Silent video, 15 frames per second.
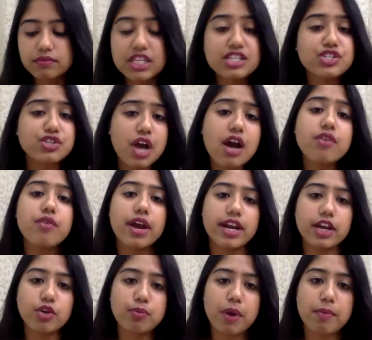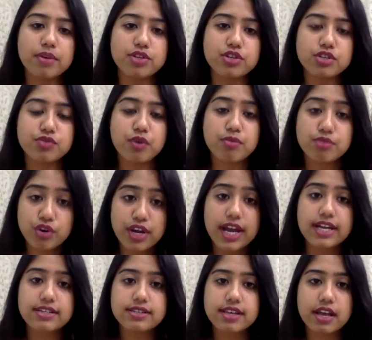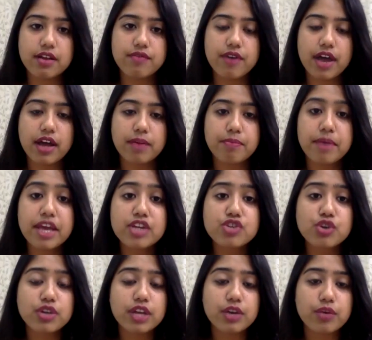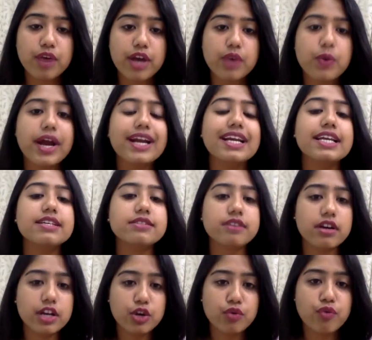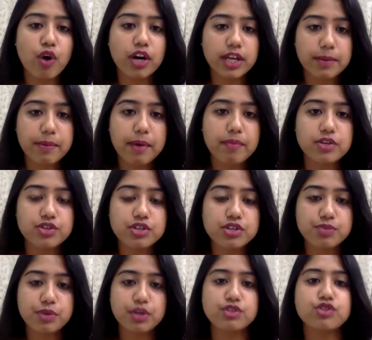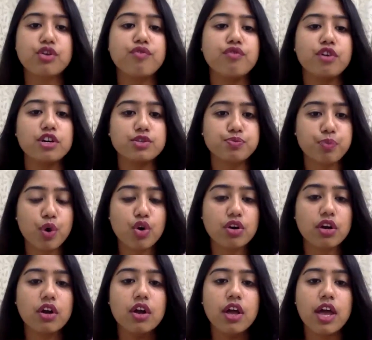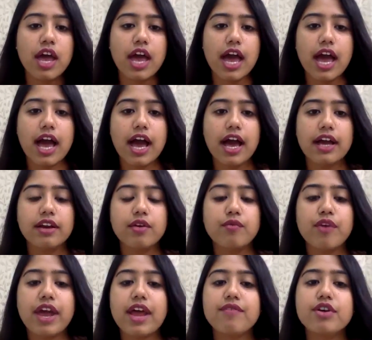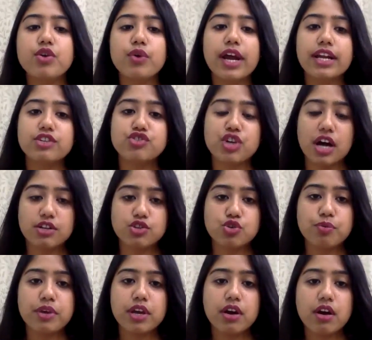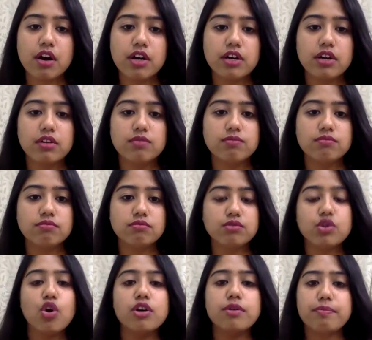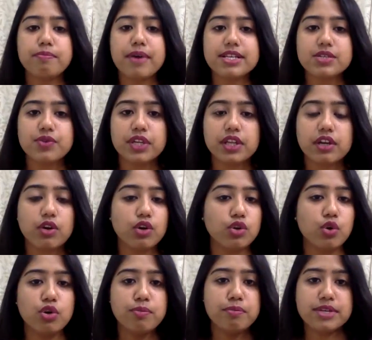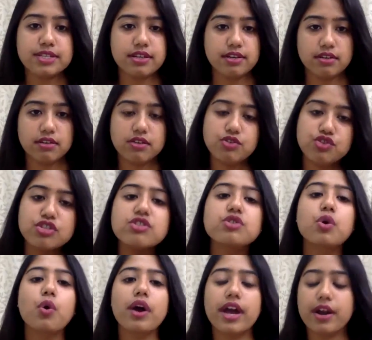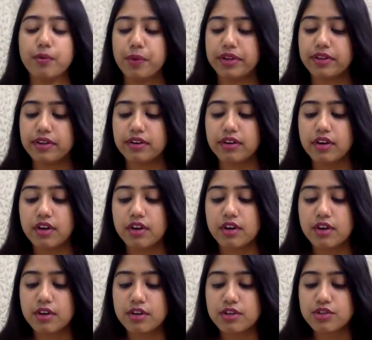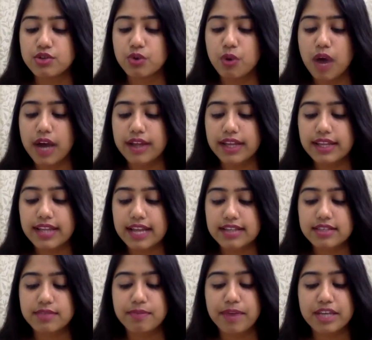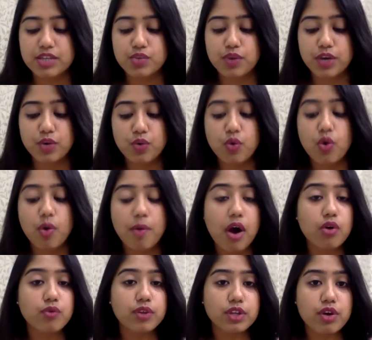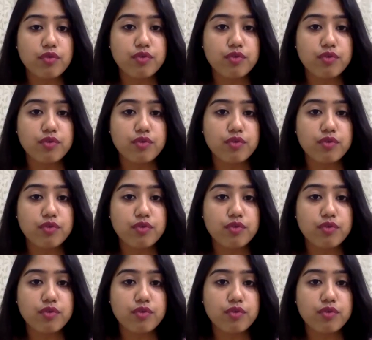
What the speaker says: start writing to publishers from today itself, and make sure that you write to at least 30 to 40 publishers, because it's your first book, and wherever you get a chance to be heard, don't mess with it or don't miss it. Just go ahead with it. So I think that's the best way to go about with your